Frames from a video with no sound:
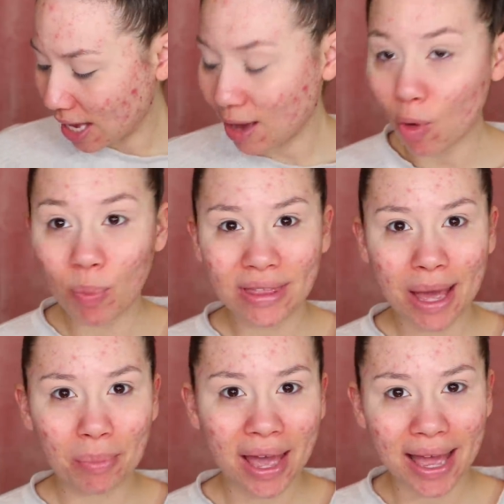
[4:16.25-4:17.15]
it won't be
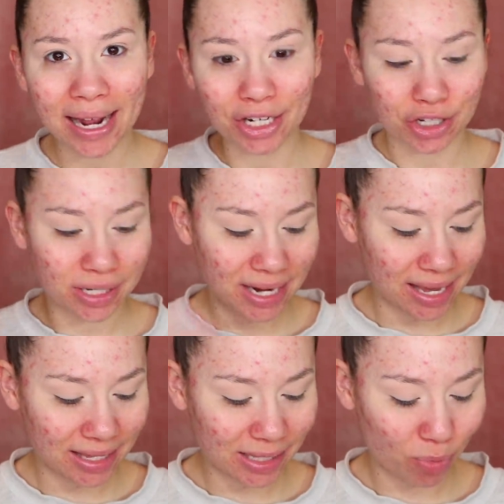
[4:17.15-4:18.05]
that bad I can just
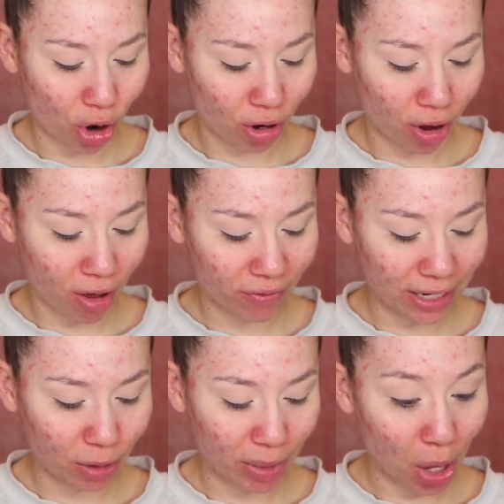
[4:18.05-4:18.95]
take this part off and
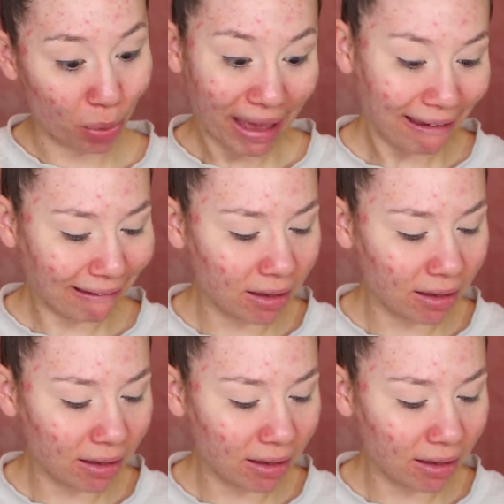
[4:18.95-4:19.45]
it'll be okay